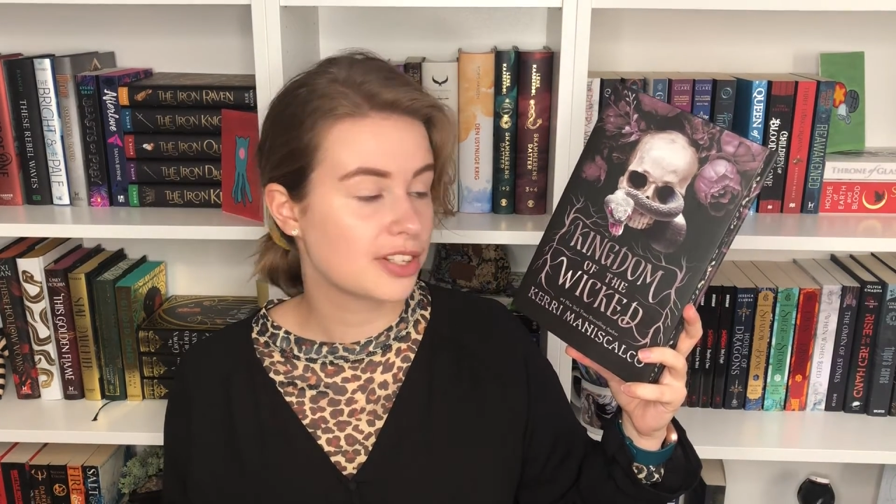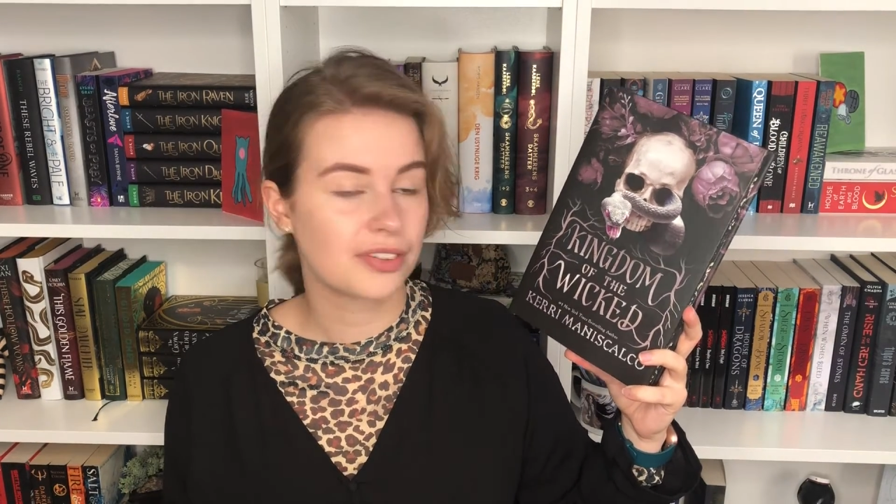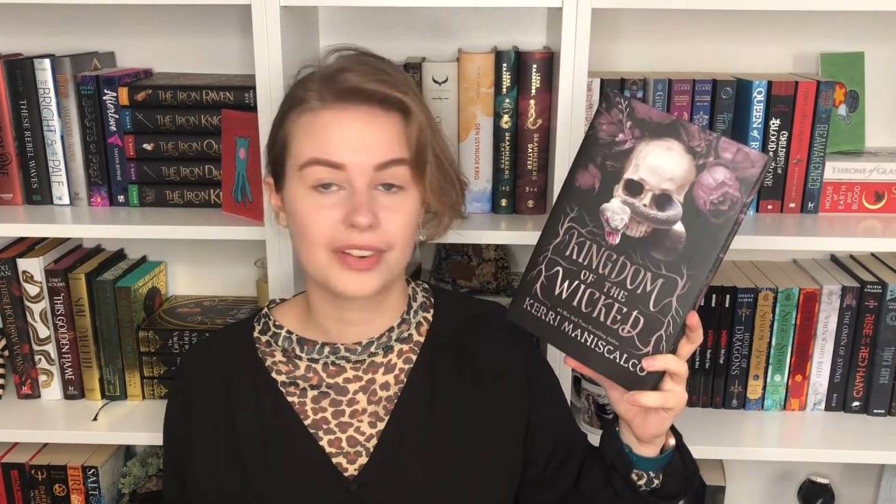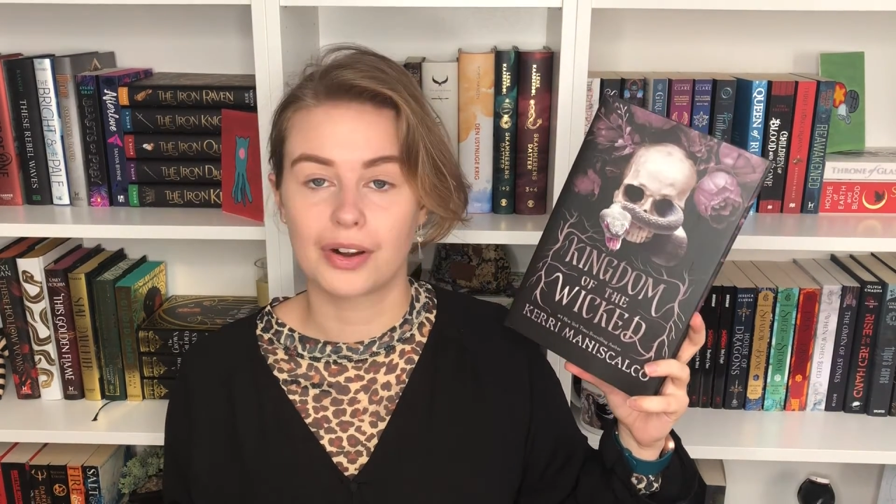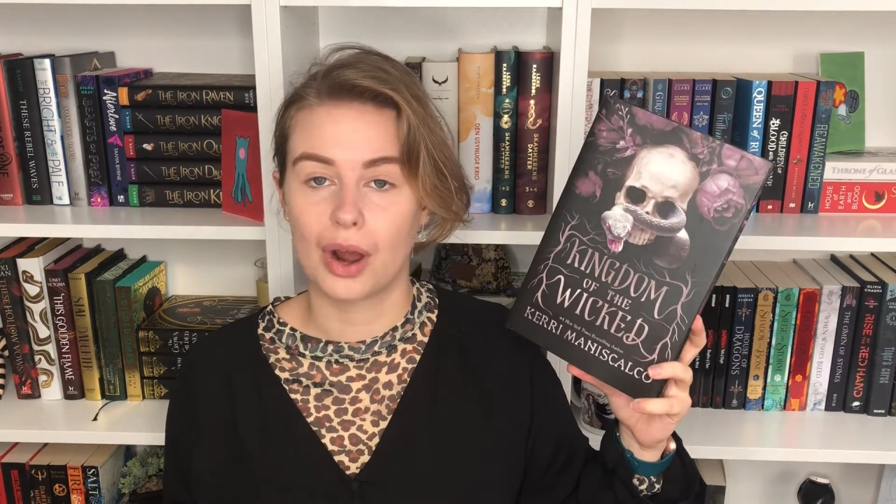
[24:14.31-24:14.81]
to
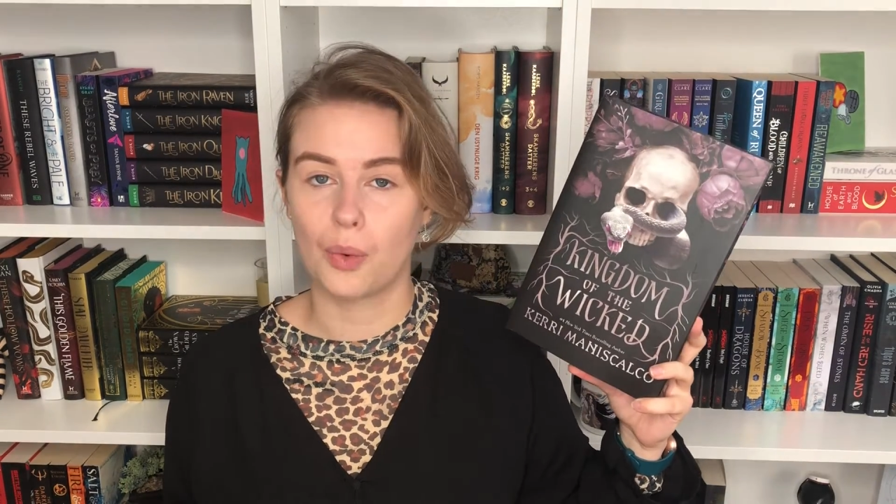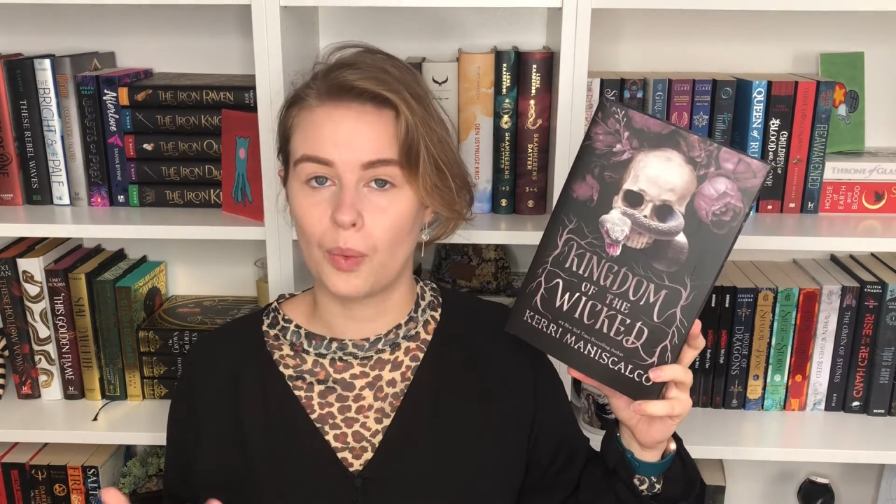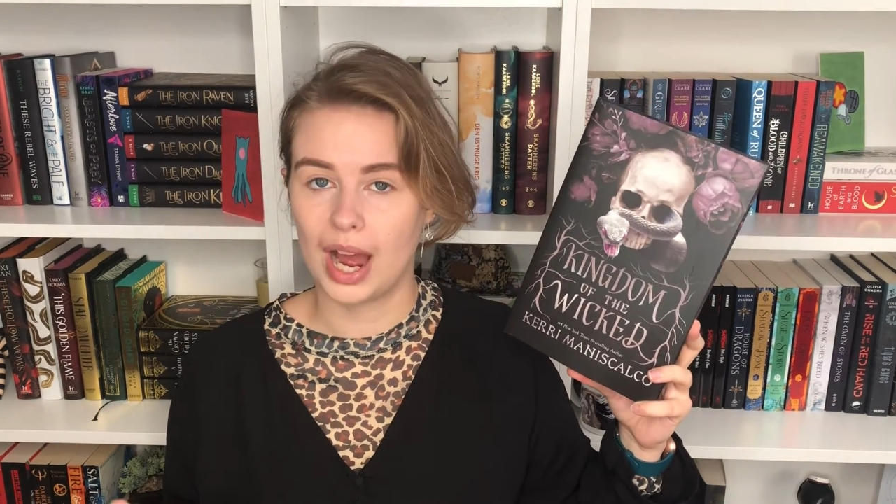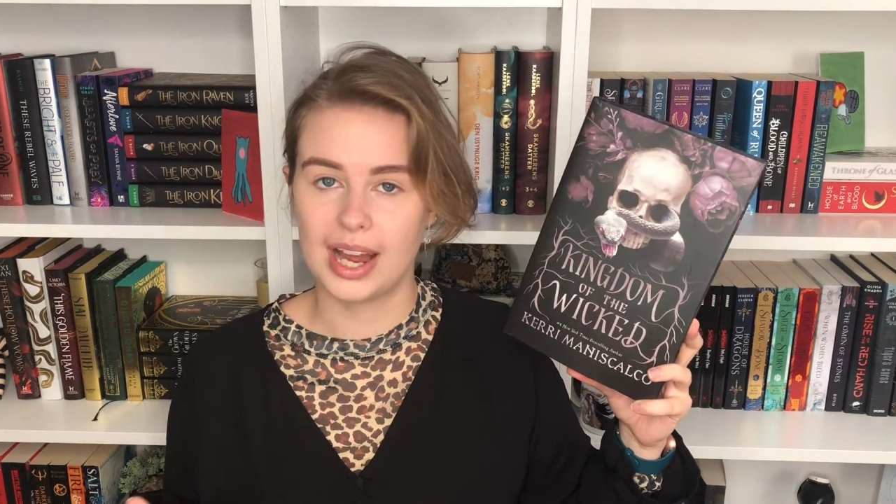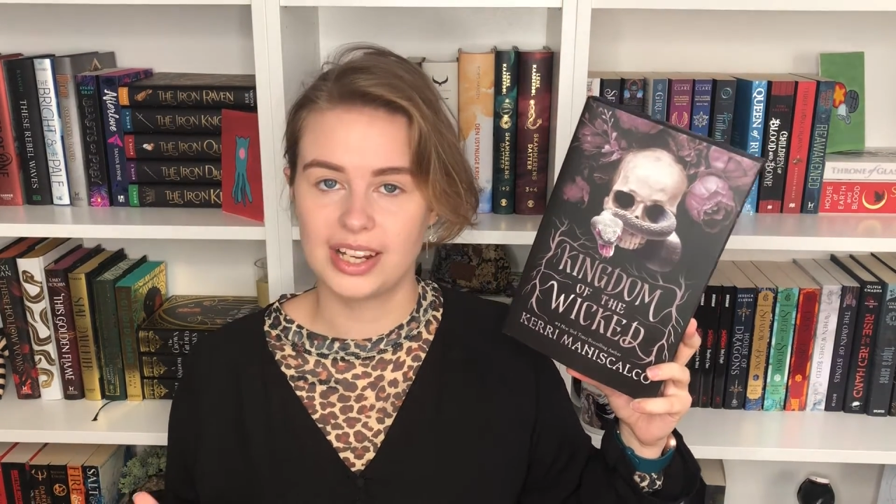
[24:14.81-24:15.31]
figure out
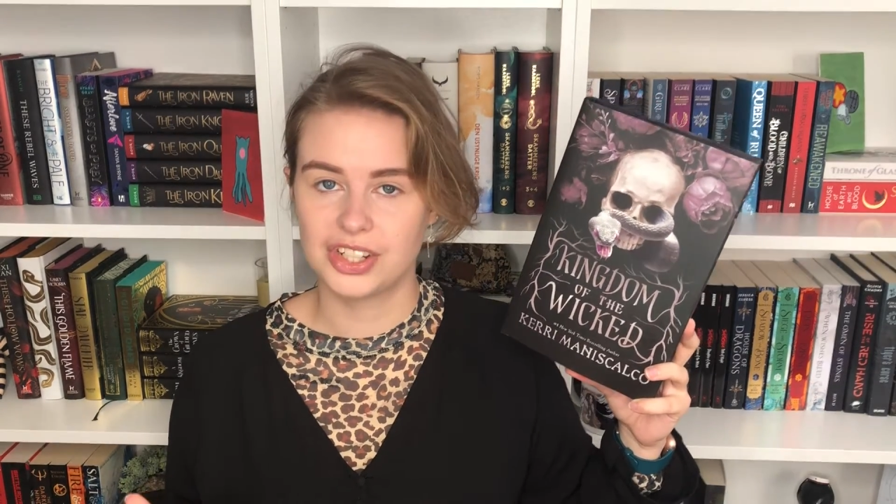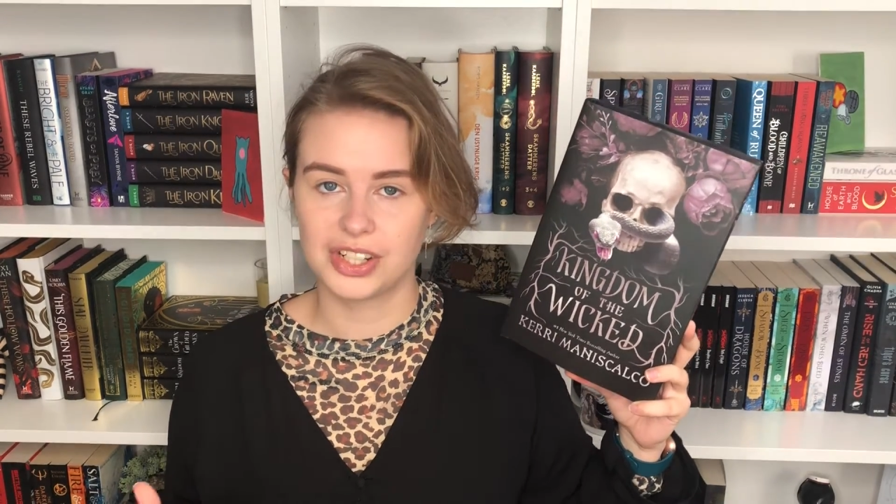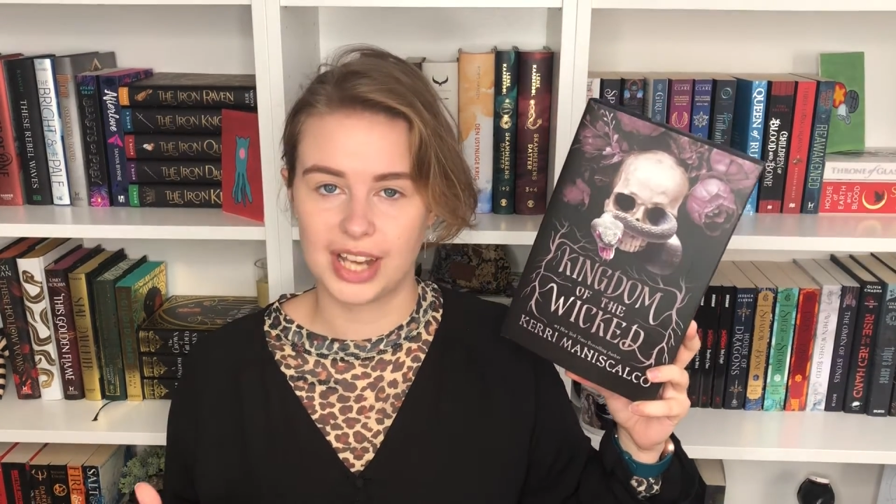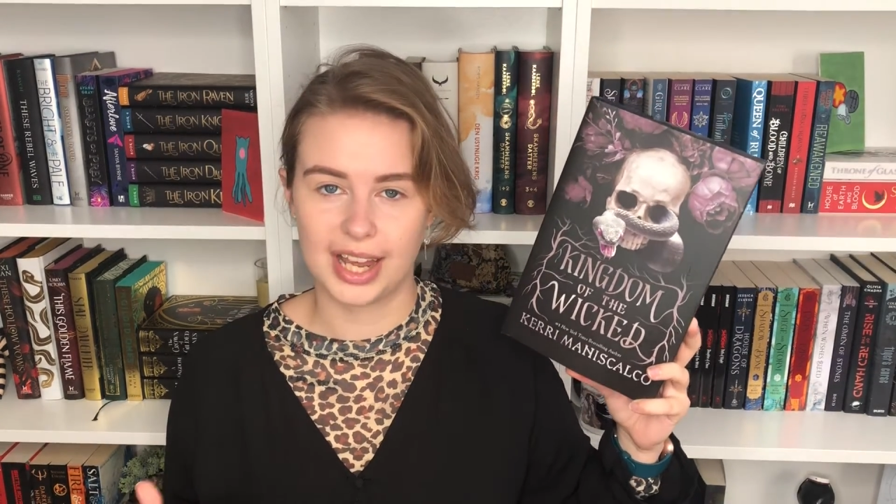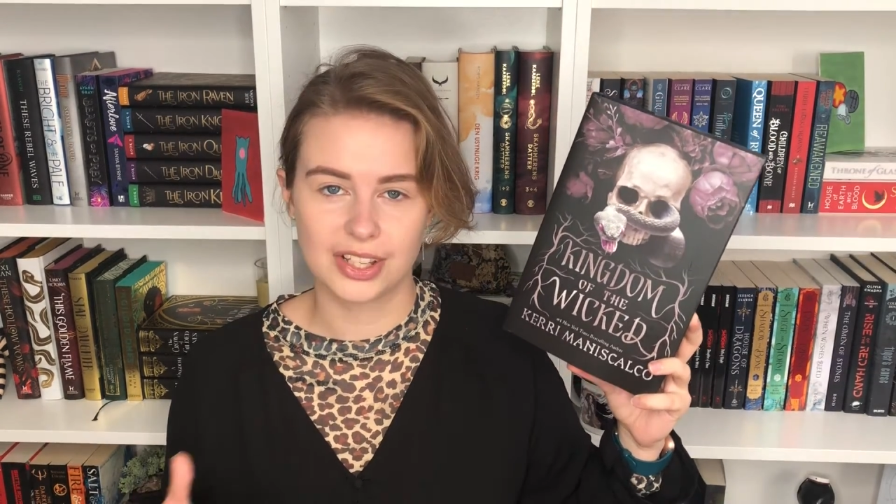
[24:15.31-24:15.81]
why she
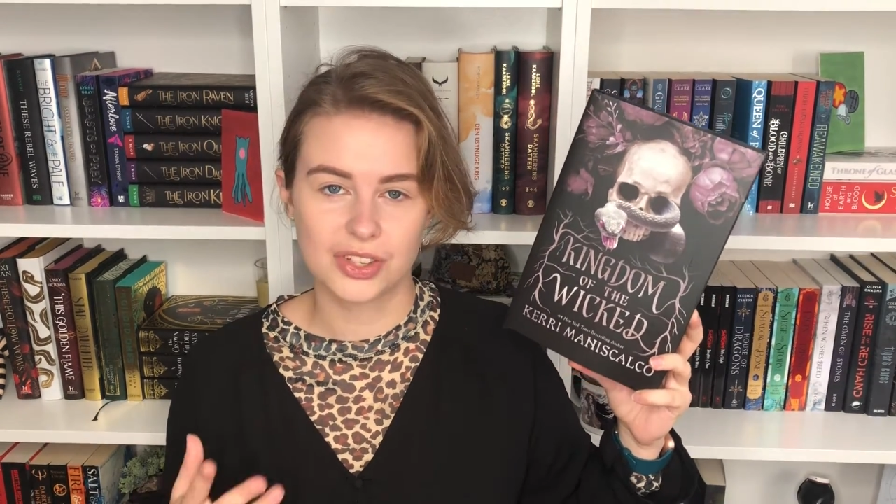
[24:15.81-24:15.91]
died,